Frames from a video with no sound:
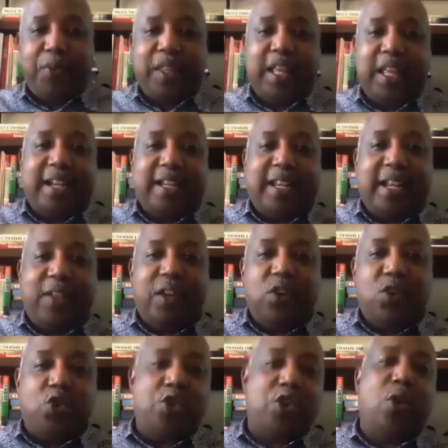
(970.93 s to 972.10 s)
the idea that
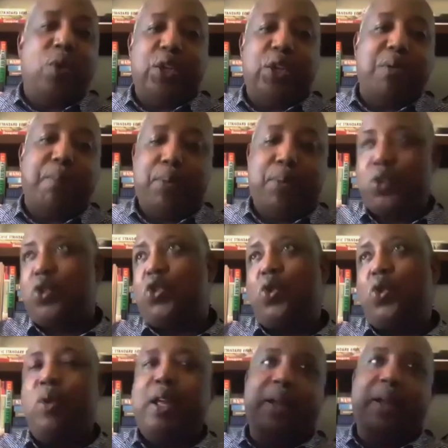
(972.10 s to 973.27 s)
Joe has been
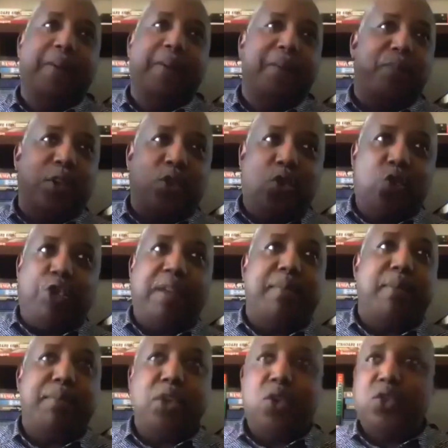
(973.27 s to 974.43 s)
pursuing this dream
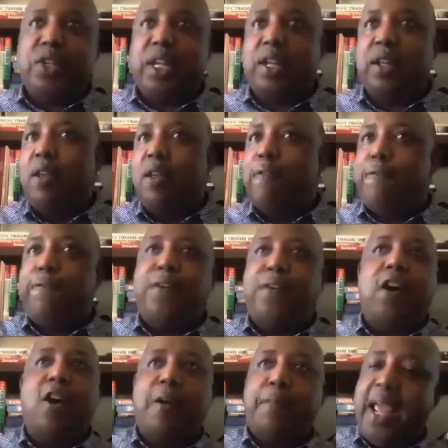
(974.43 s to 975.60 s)
of music
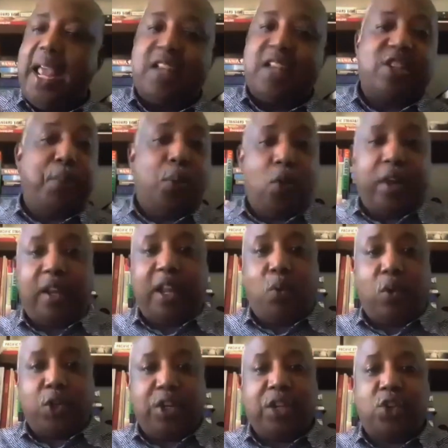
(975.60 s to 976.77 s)
far past the point at
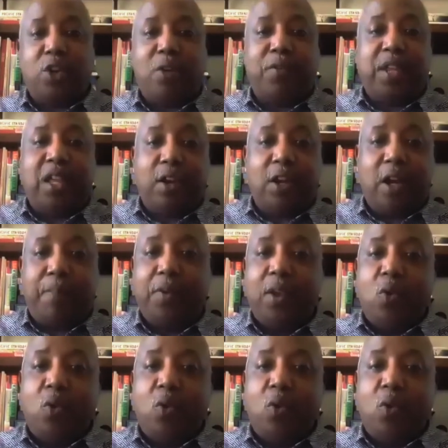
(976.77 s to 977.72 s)
which he should have given up,